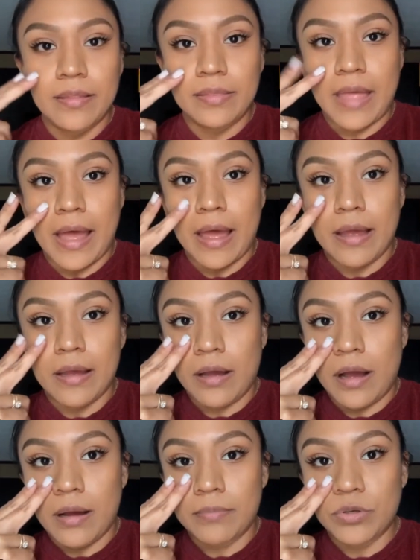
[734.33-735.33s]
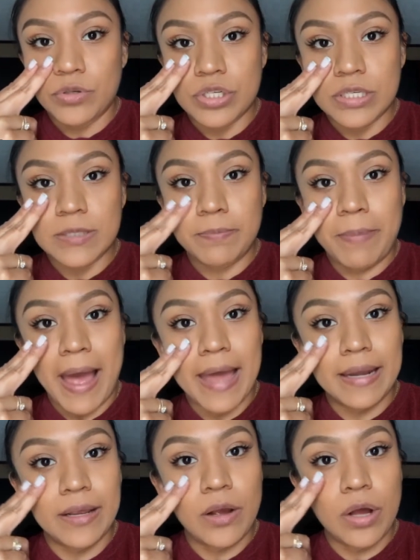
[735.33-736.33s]
that you just
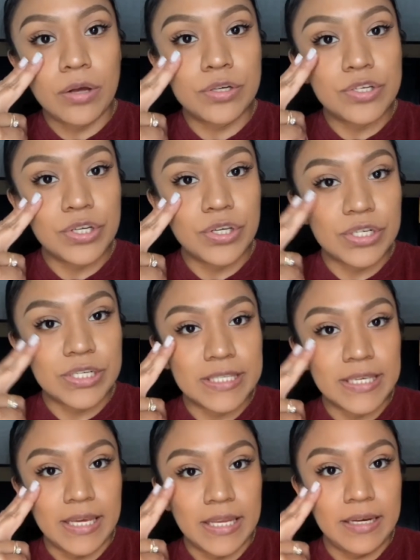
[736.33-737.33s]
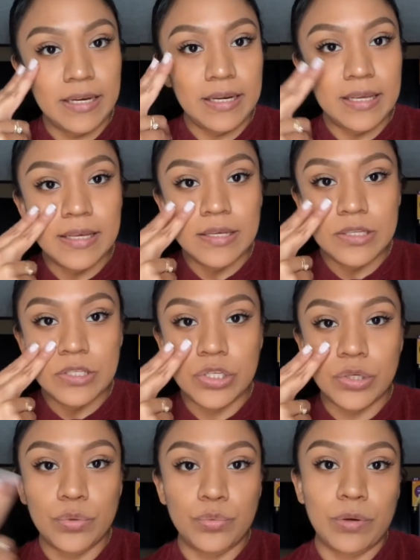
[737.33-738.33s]
pat it onto your skin
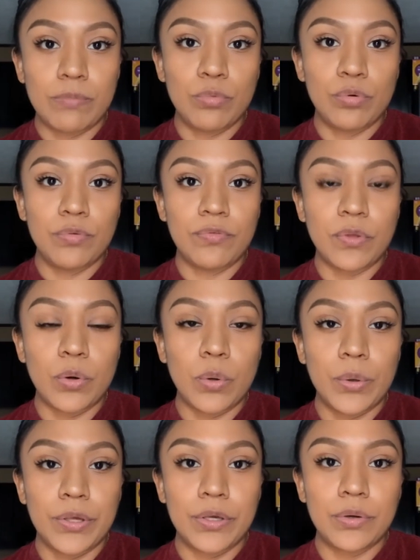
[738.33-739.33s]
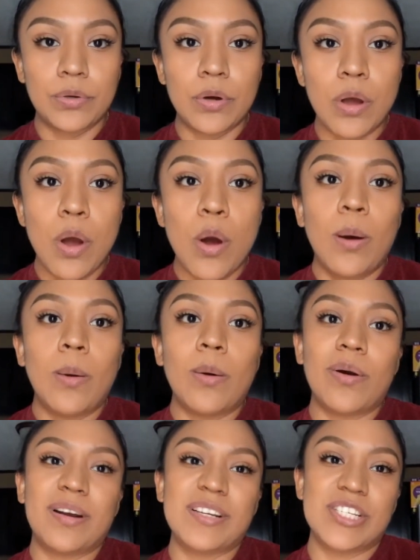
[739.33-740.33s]
to remove the oil.
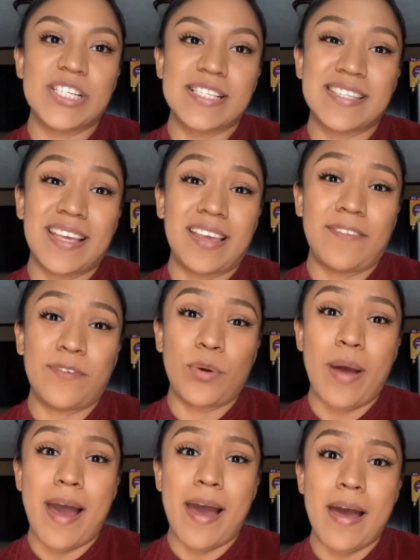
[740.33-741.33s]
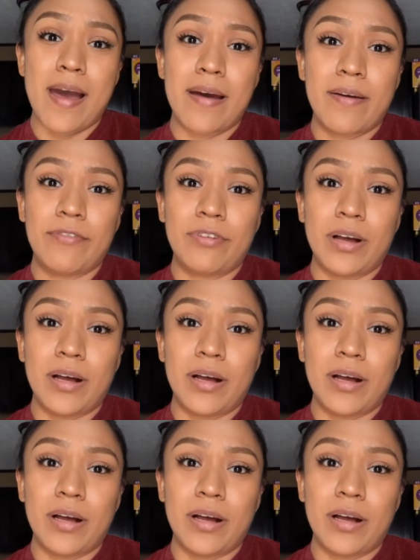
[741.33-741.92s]
Or just like if you have